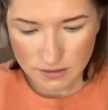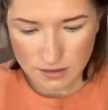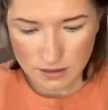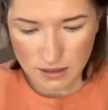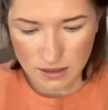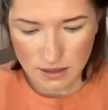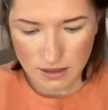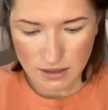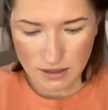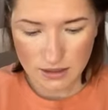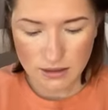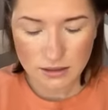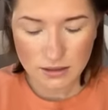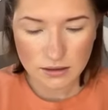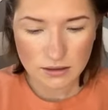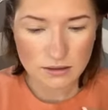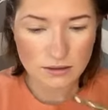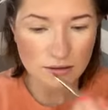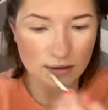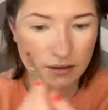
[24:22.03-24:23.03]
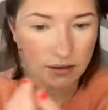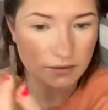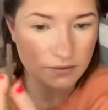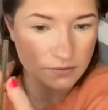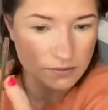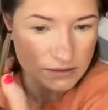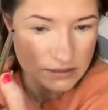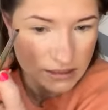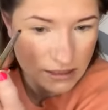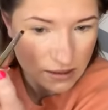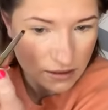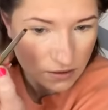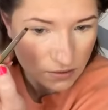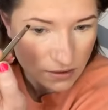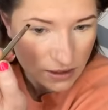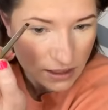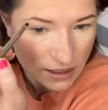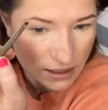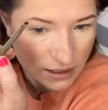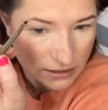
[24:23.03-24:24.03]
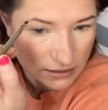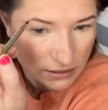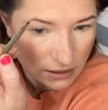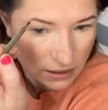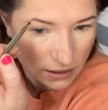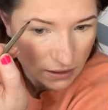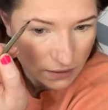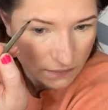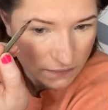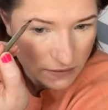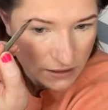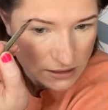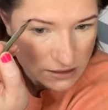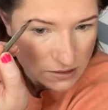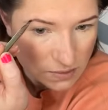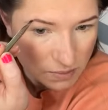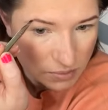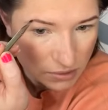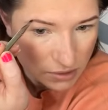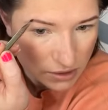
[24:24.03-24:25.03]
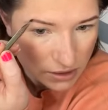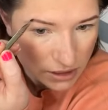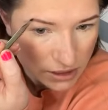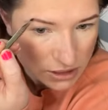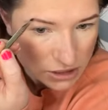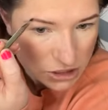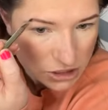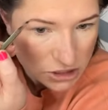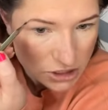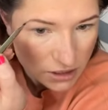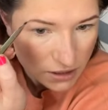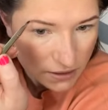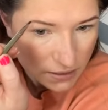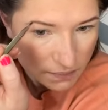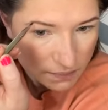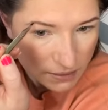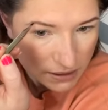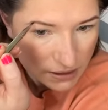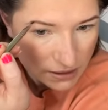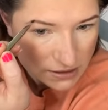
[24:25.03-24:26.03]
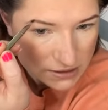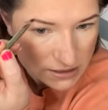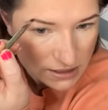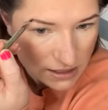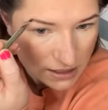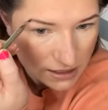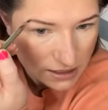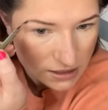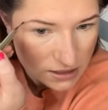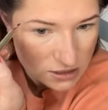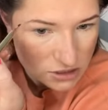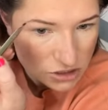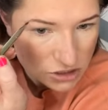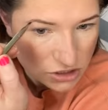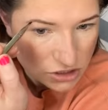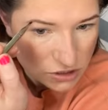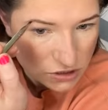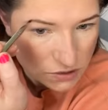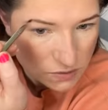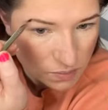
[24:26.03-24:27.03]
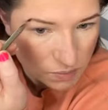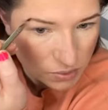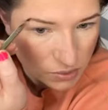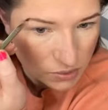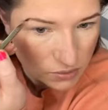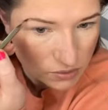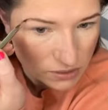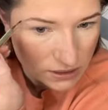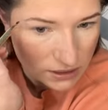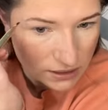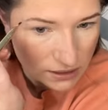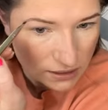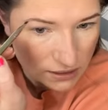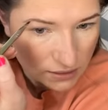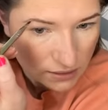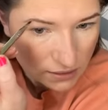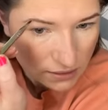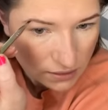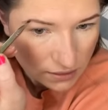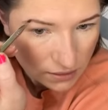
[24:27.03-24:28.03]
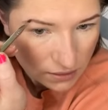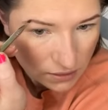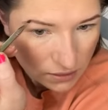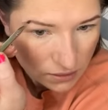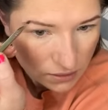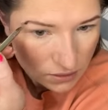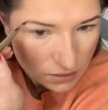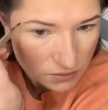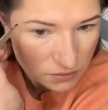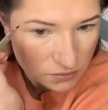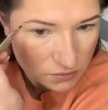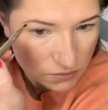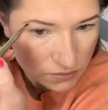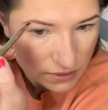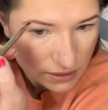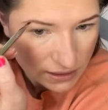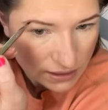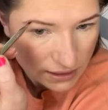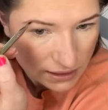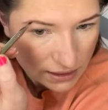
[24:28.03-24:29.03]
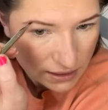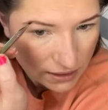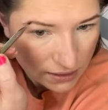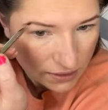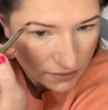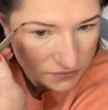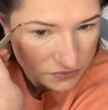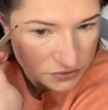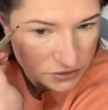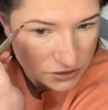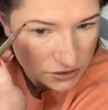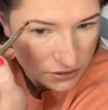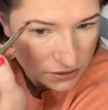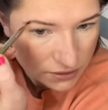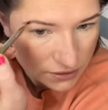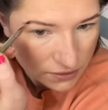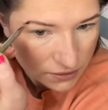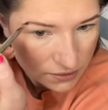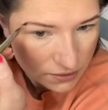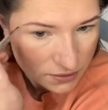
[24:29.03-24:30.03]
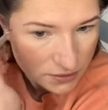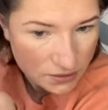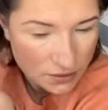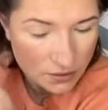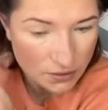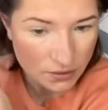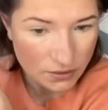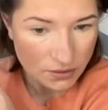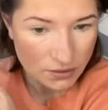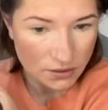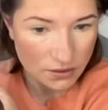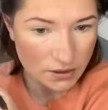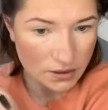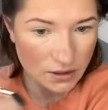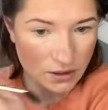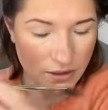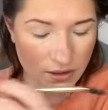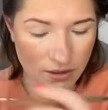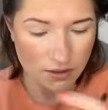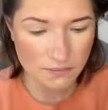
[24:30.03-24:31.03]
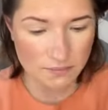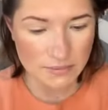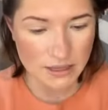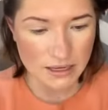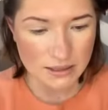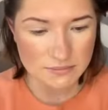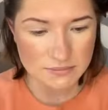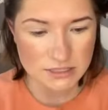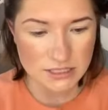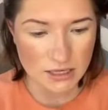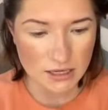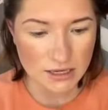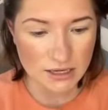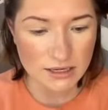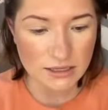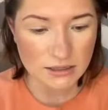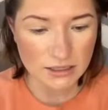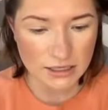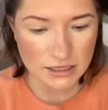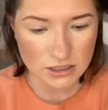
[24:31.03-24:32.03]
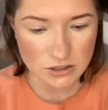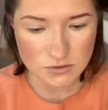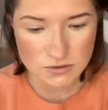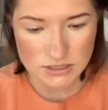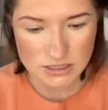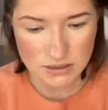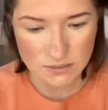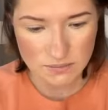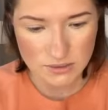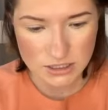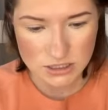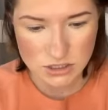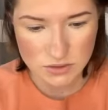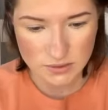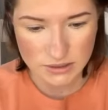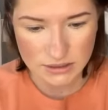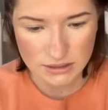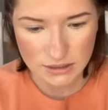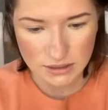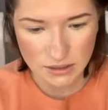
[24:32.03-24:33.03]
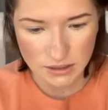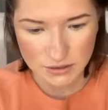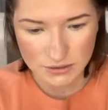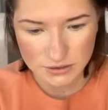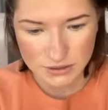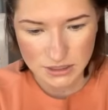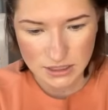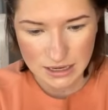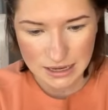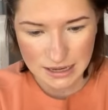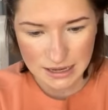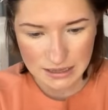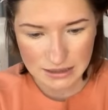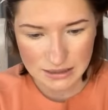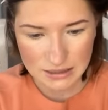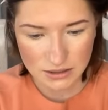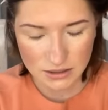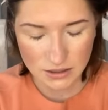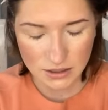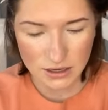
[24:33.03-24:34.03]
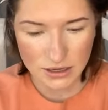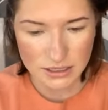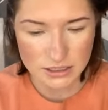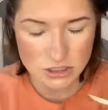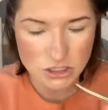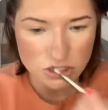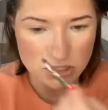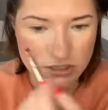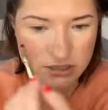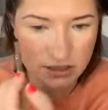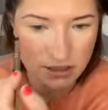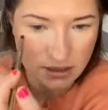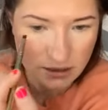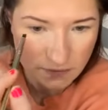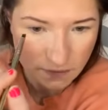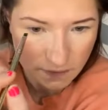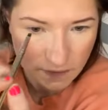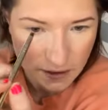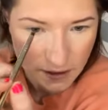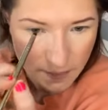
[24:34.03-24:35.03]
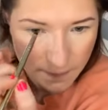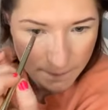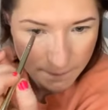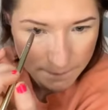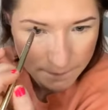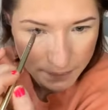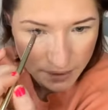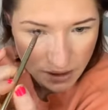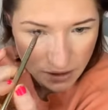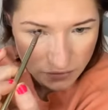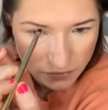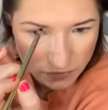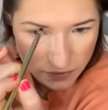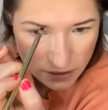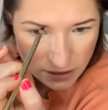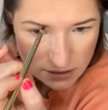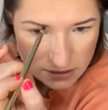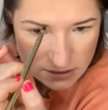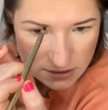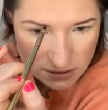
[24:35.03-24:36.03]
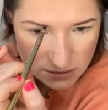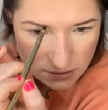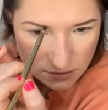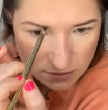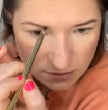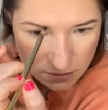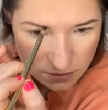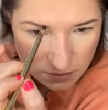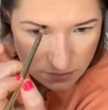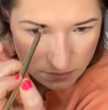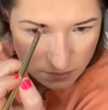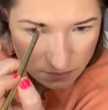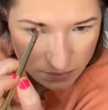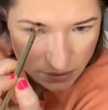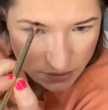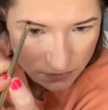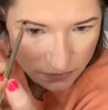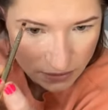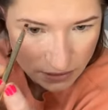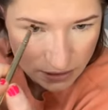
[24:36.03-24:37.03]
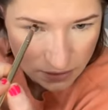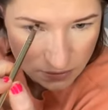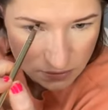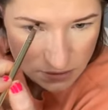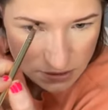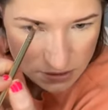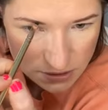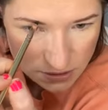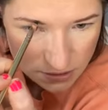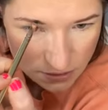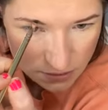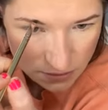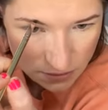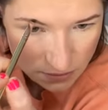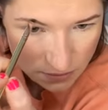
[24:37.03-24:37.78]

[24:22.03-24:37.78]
Then I go down and I love this brush because I can just spoolie right after um, I'm done, like you see me do on the other eye there, and just kind of like buff it, buff it out.